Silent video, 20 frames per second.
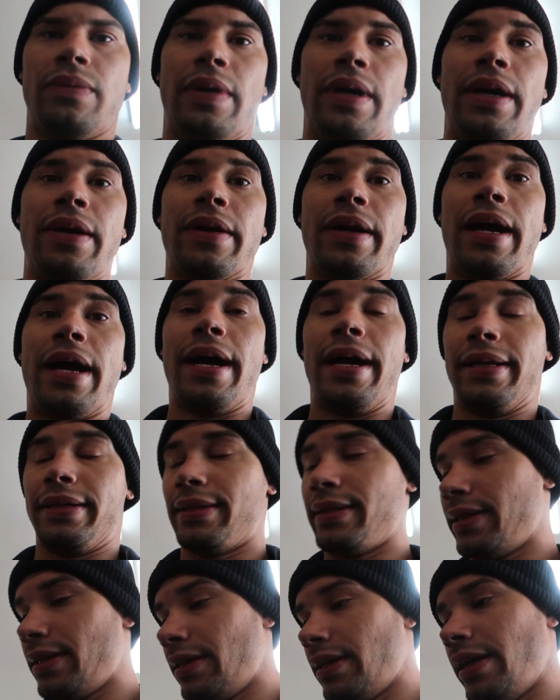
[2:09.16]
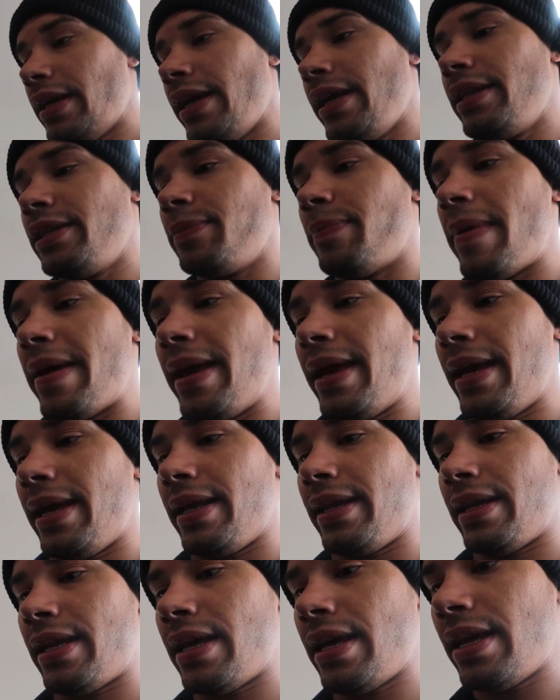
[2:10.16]
Well guys, it's
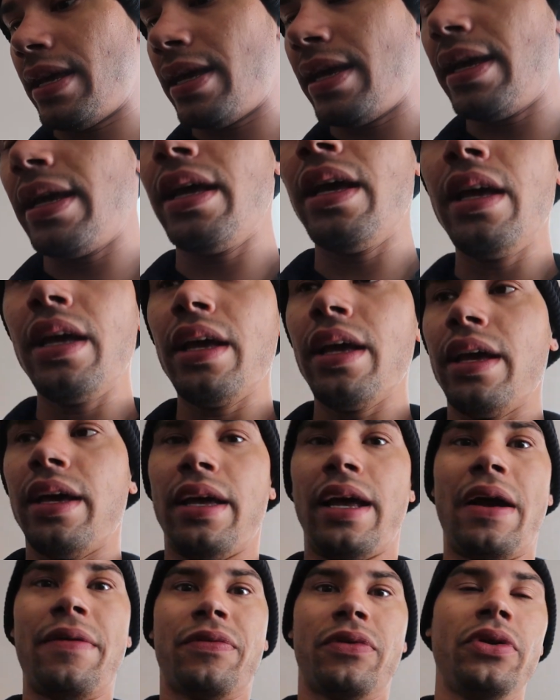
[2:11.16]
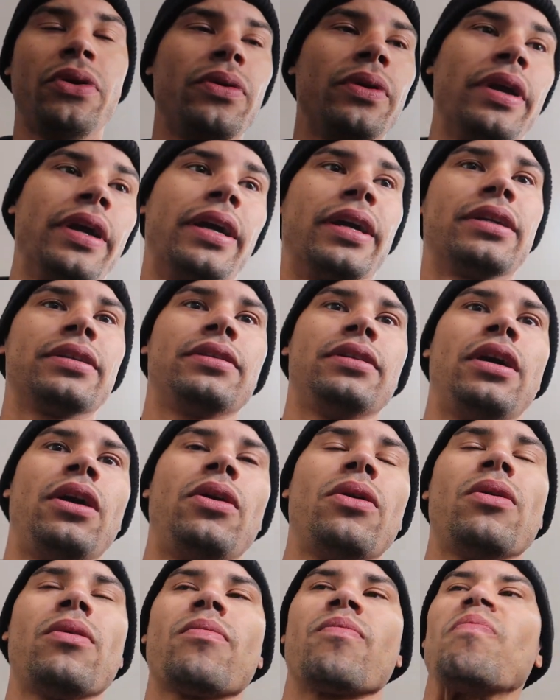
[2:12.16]
been an afternoon here.
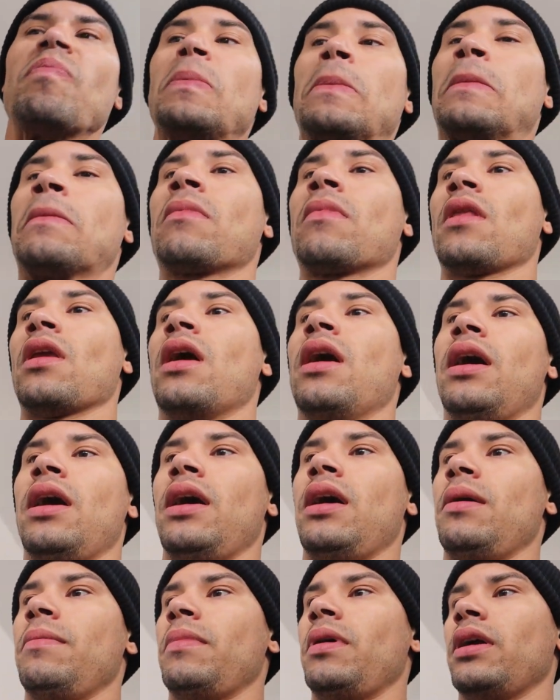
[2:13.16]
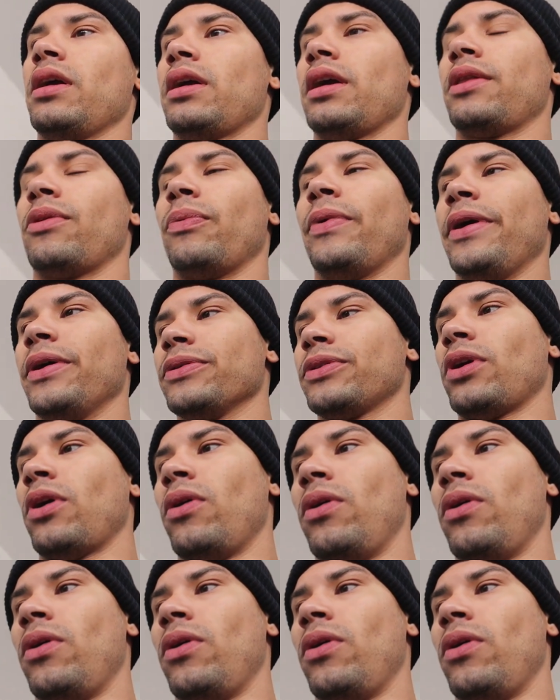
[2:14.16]
So got the wheels